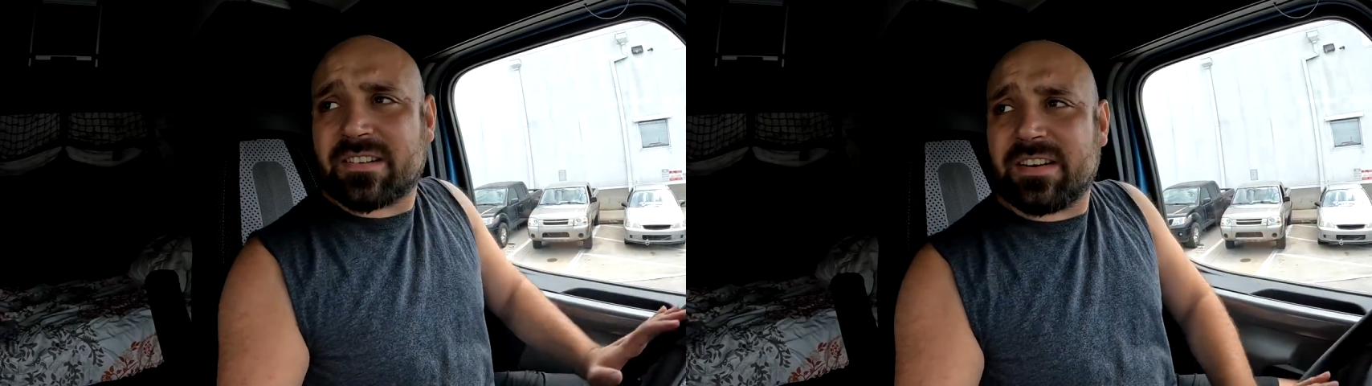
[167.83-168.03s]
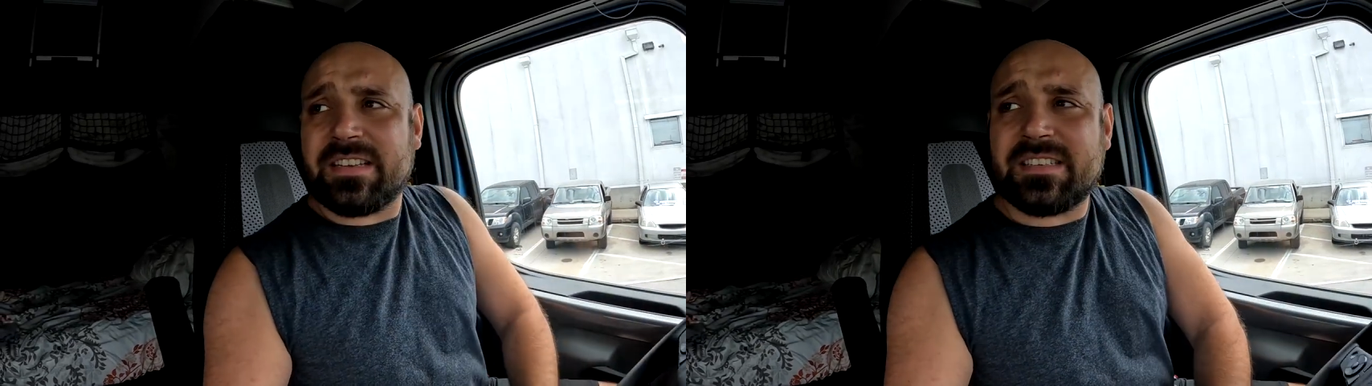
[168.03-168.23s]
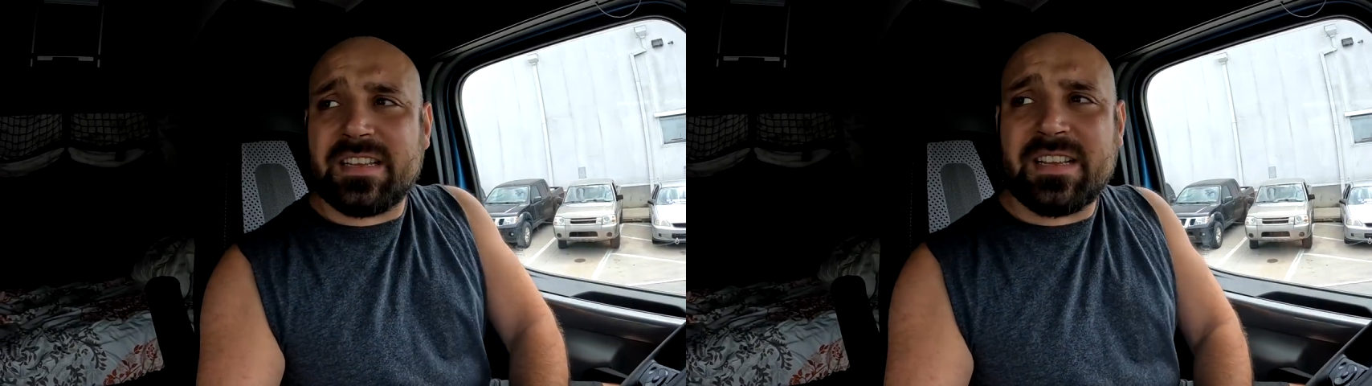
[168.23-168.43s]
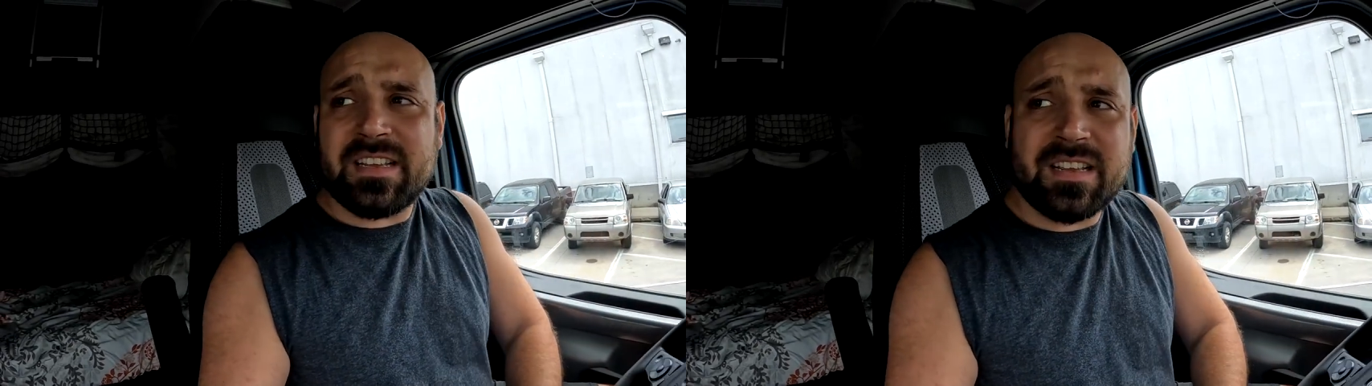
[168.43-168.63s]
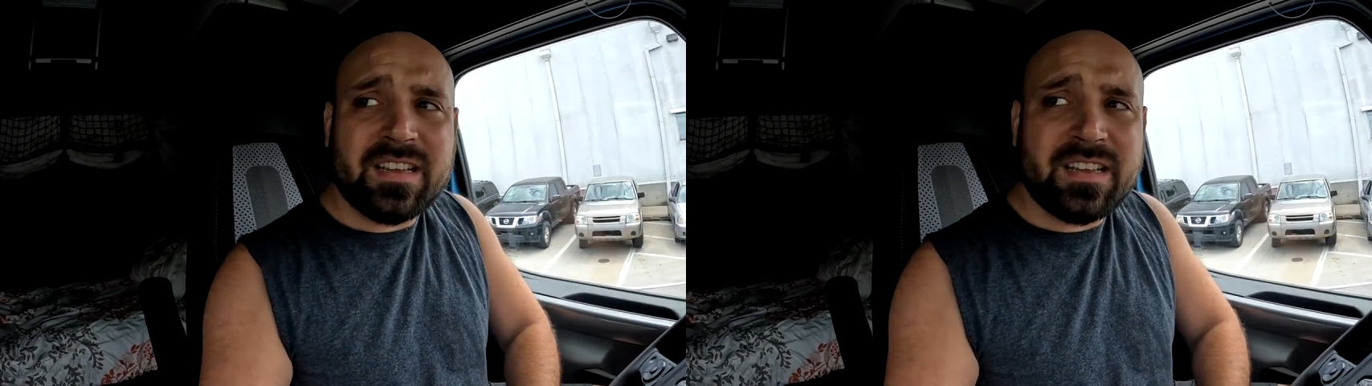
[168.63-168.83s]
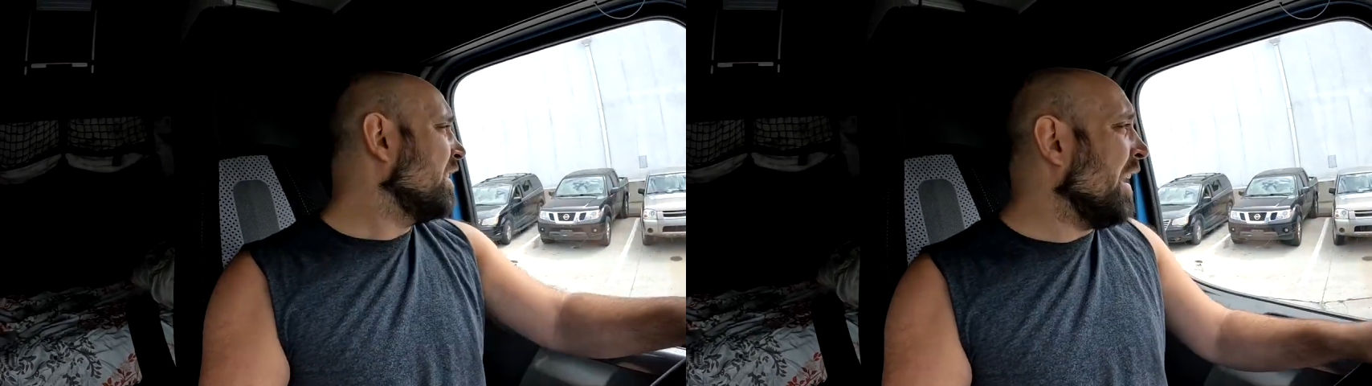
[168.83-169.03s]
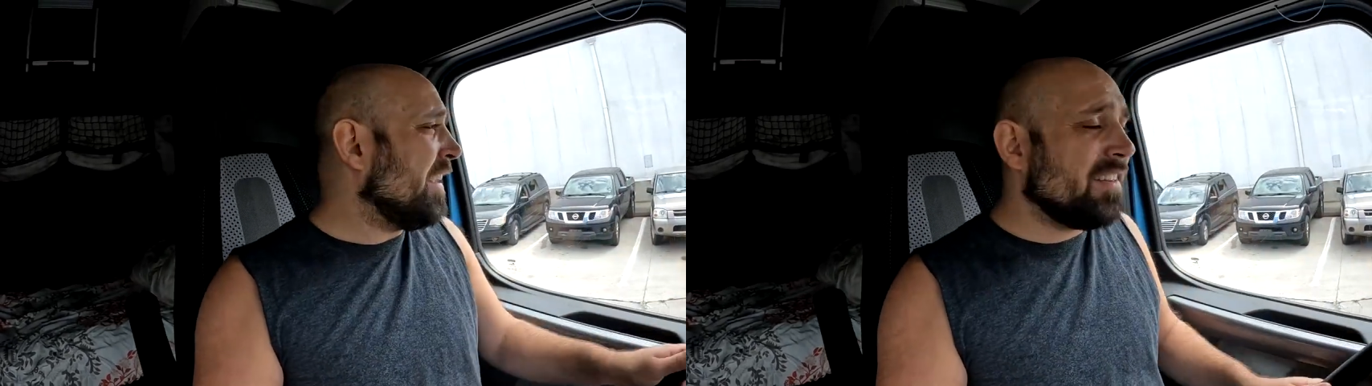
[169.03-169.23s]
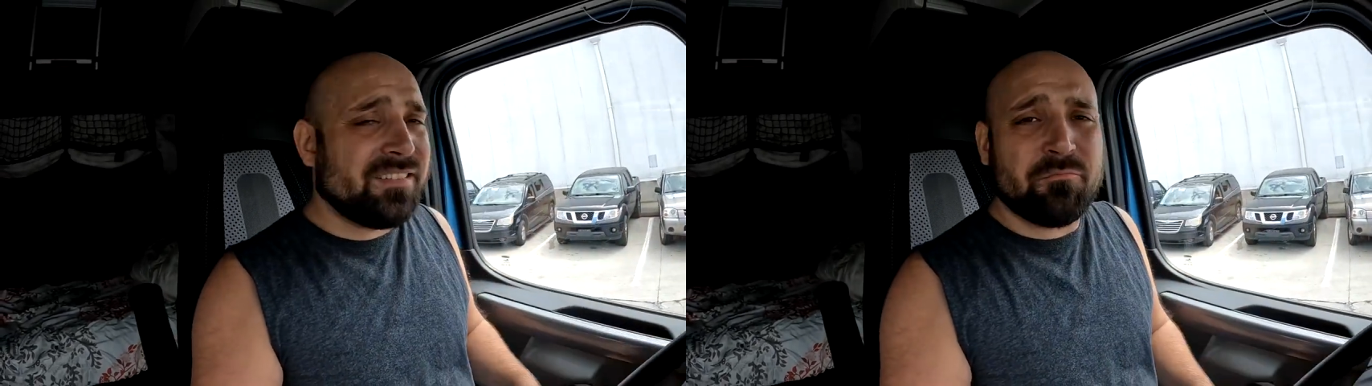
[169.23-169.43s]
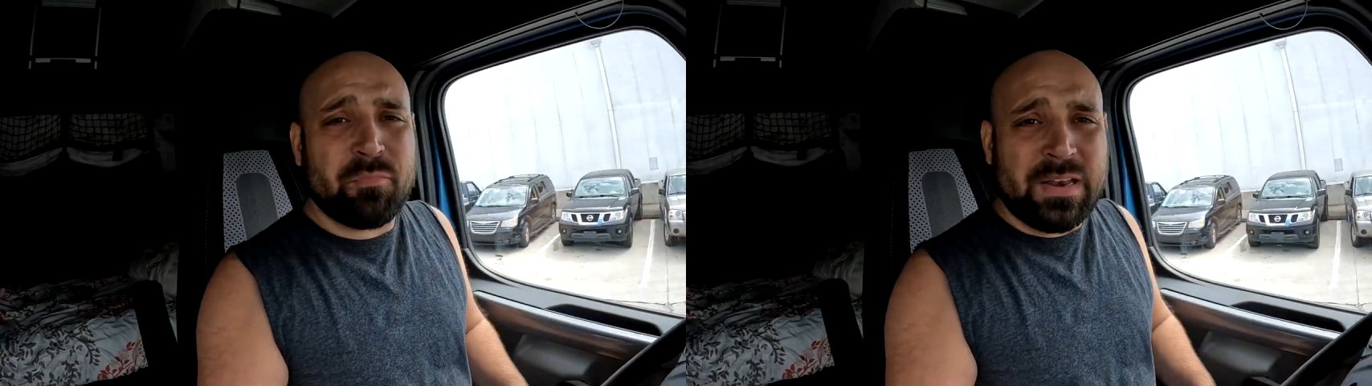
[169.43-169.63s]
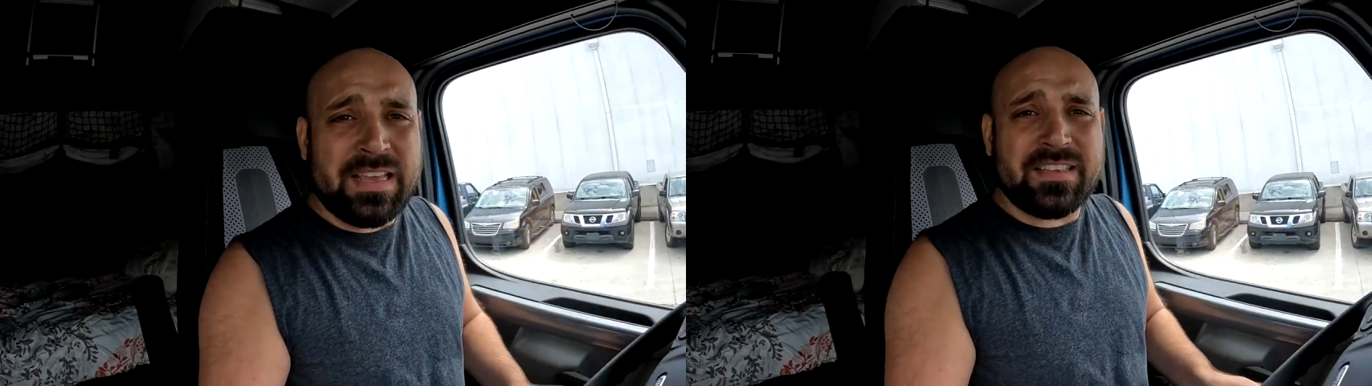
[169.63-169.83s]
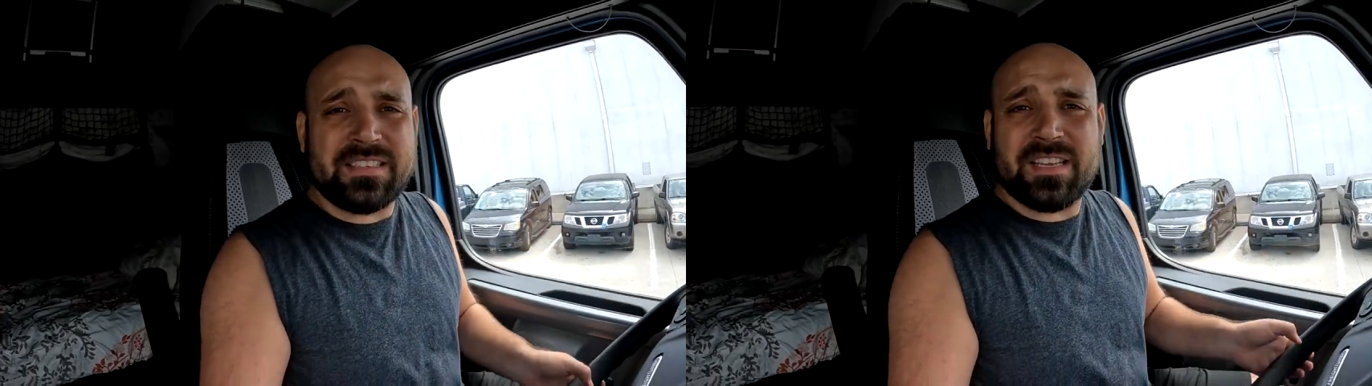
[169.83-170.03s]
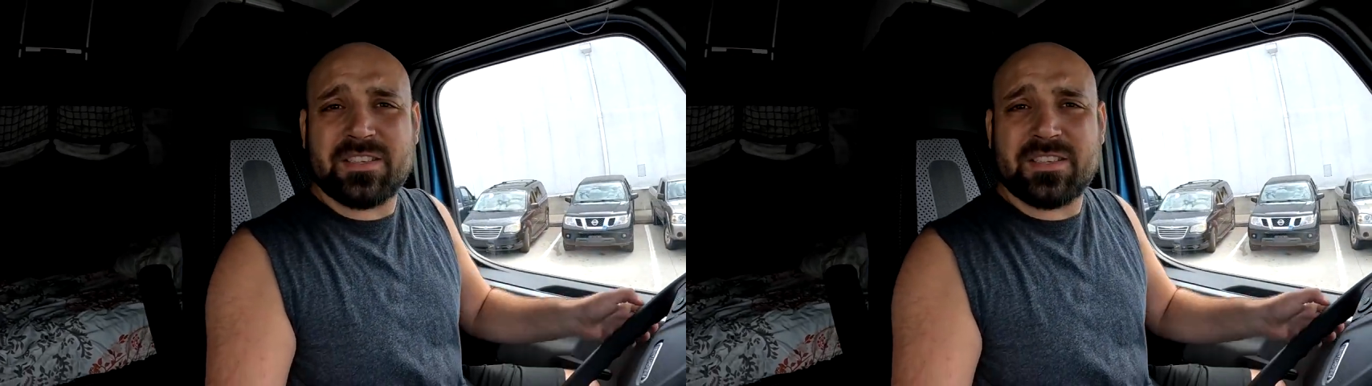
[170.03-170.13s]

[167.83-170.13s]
crazy tight place.